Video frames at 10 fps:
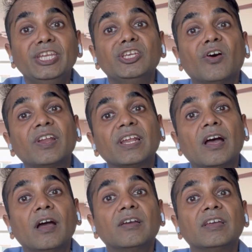your
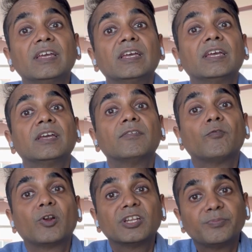
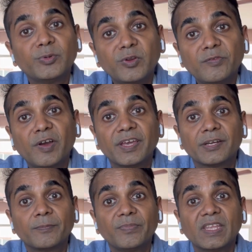water purifier.